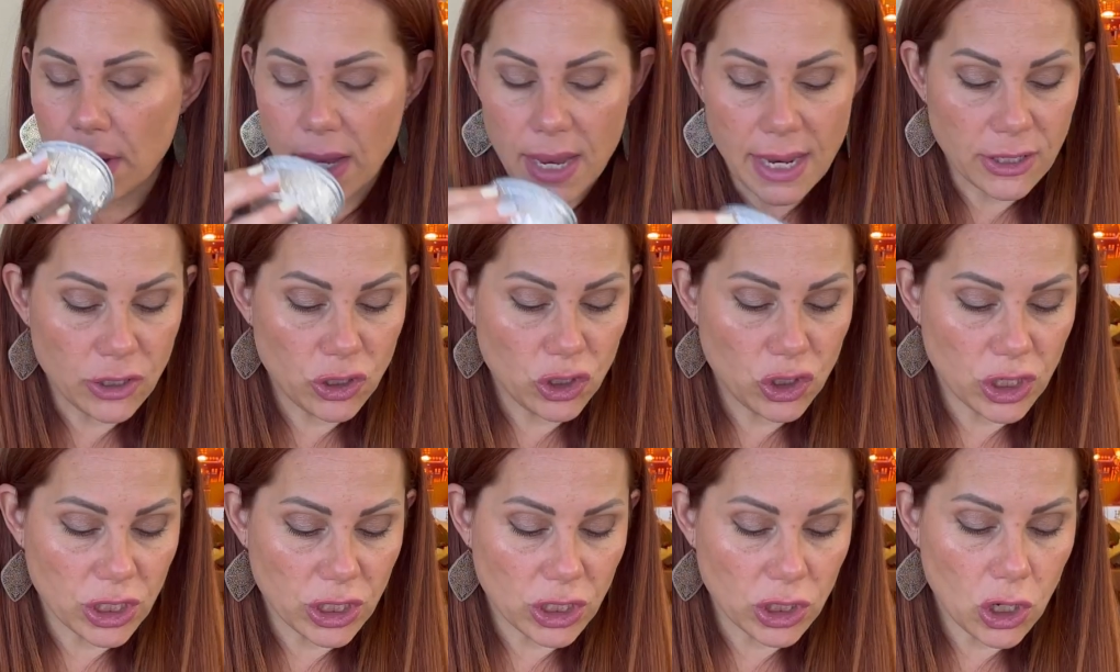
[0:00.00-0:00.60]

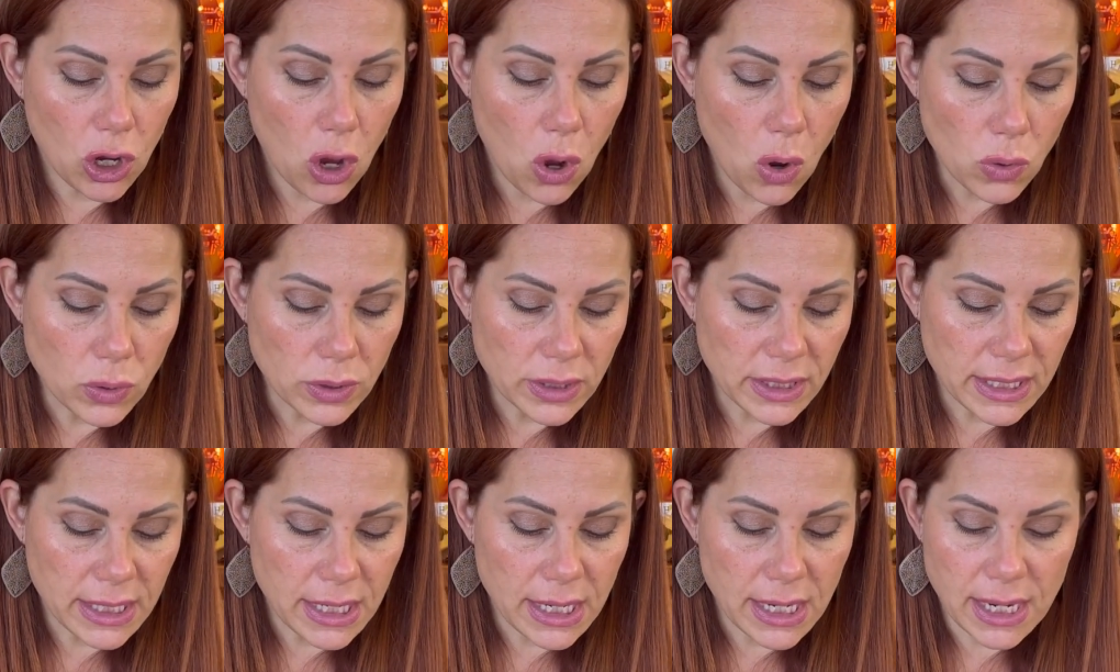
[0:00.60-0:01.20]
It's just
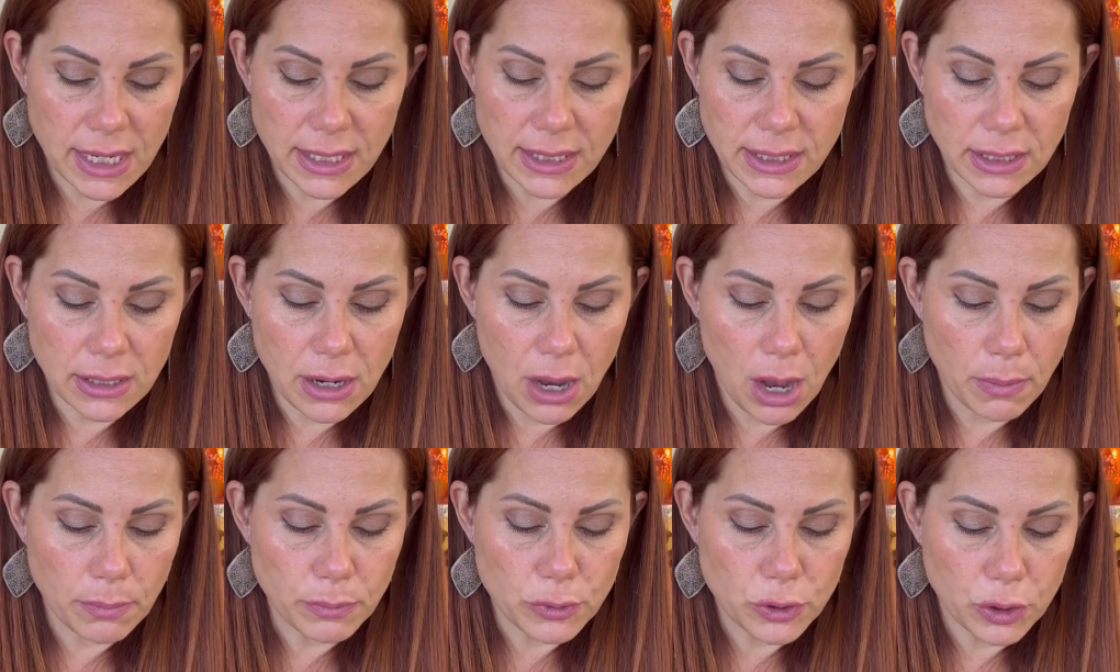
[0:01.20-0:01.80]
cozy. It's
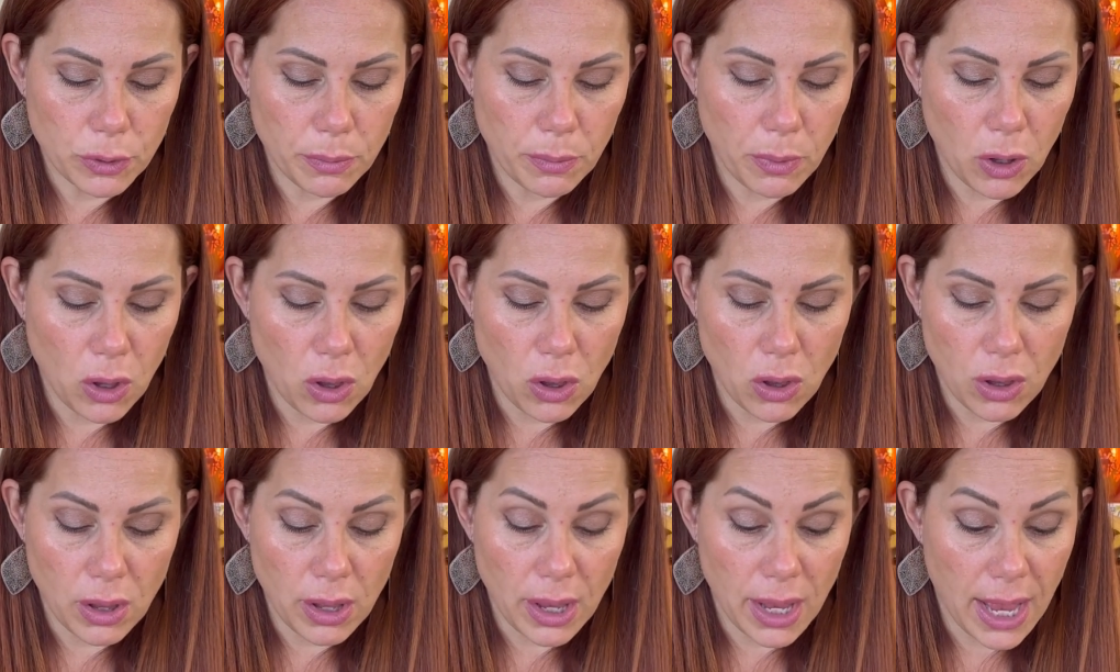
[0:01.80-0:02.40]

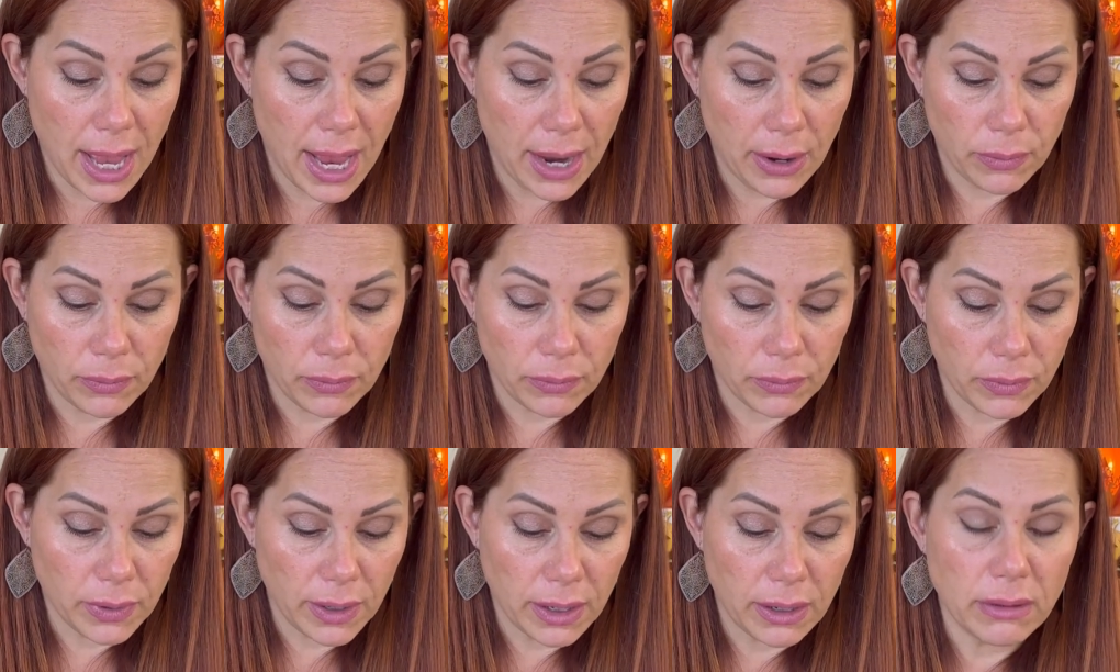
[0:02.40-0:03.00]
comfortable. I
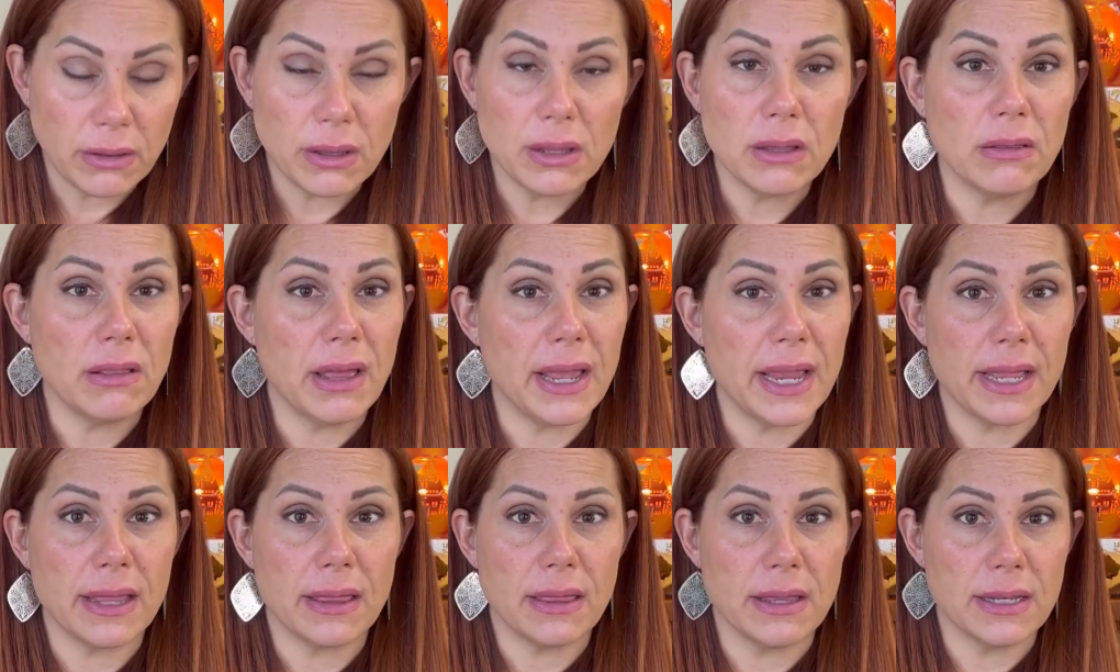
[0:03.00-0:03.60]
really
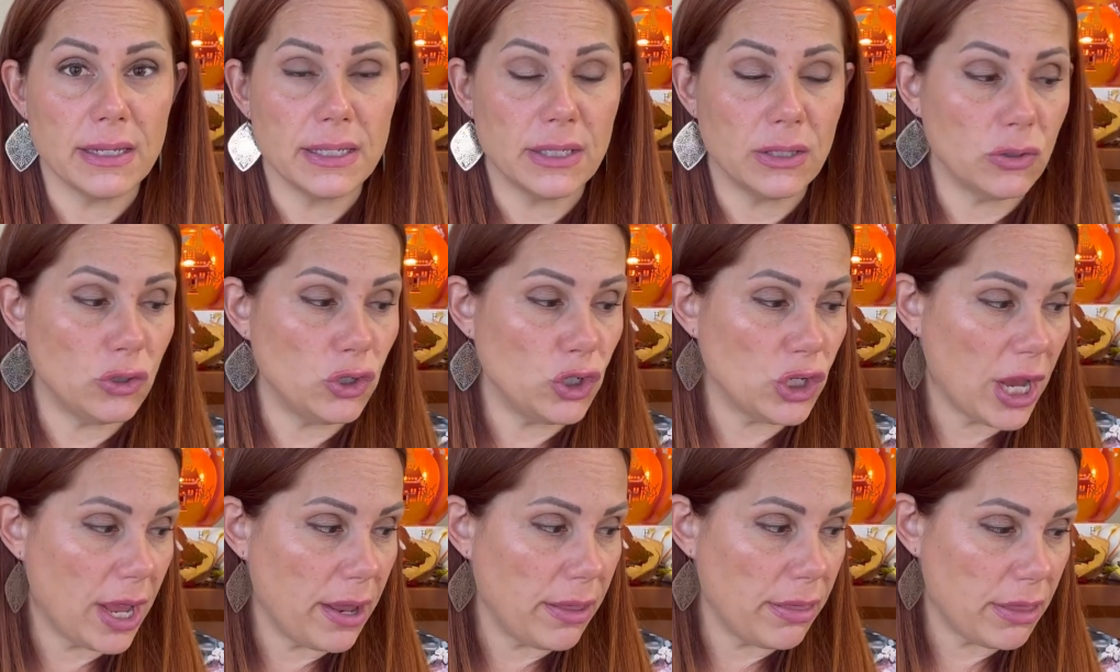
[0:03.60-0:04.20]
like this. So
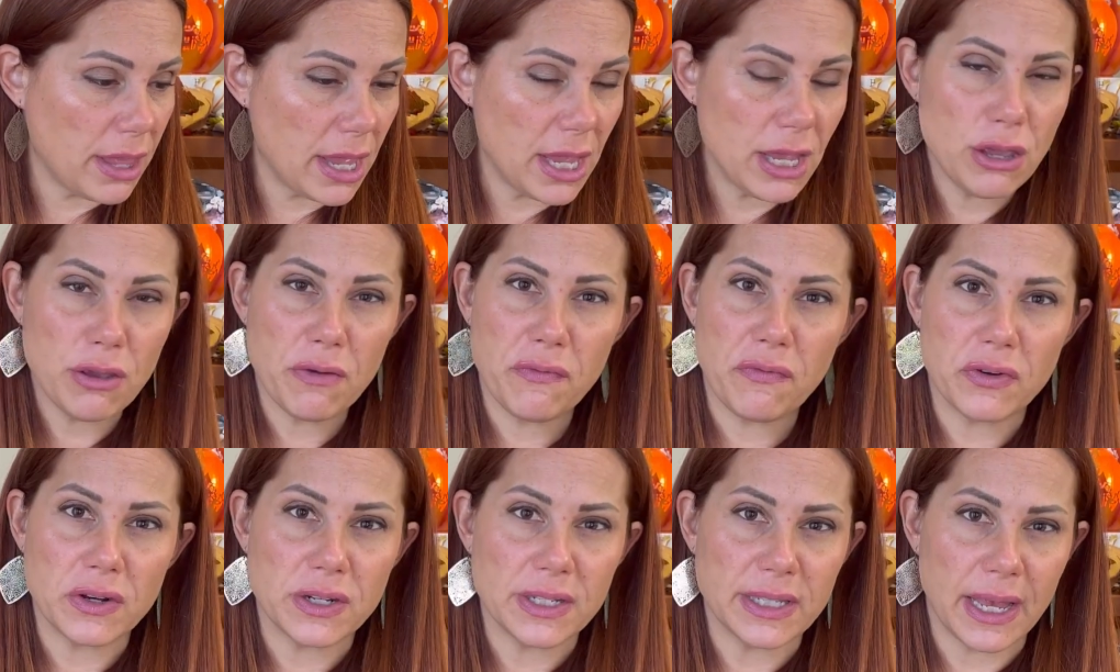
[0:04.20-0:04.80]
Jen, thank you
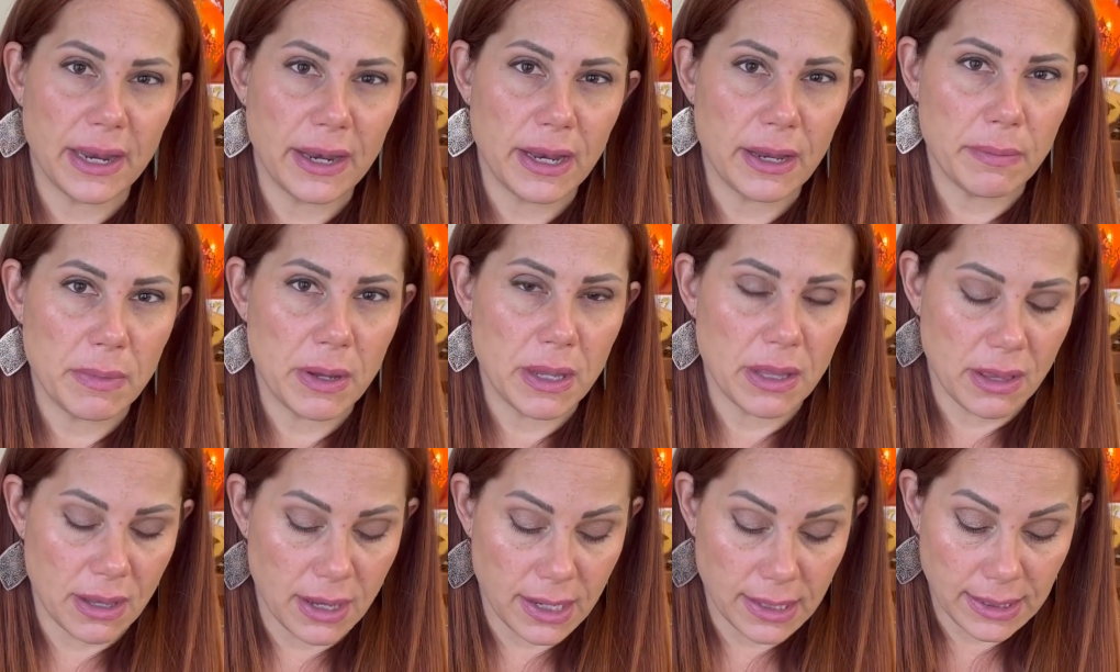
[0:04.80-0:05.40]
for sending
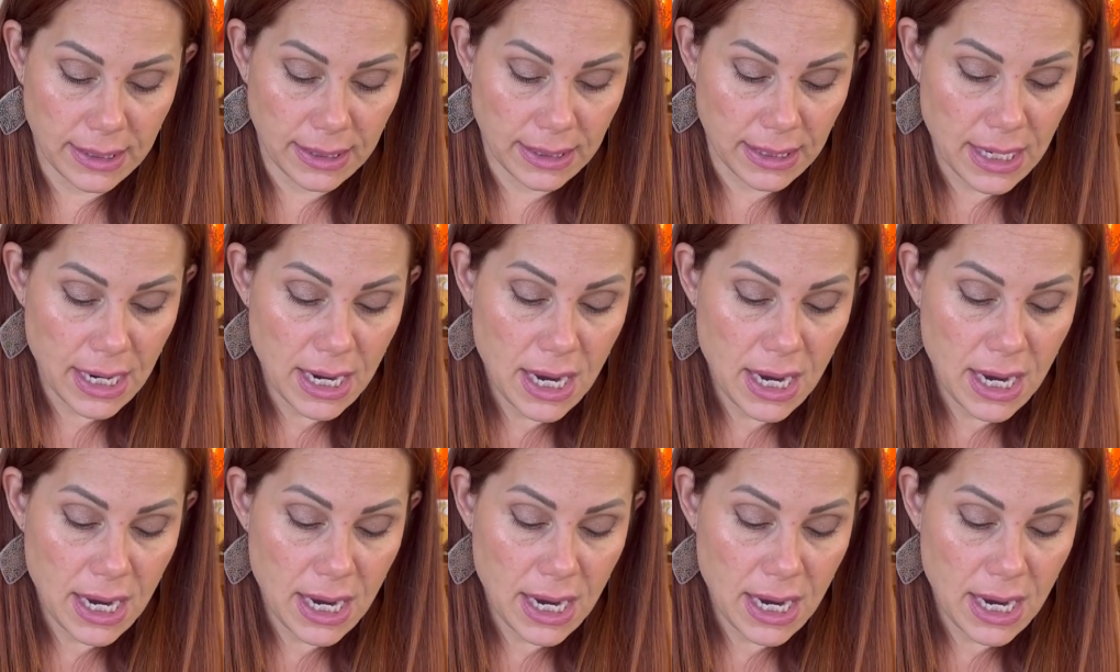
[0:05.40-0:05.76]
me this.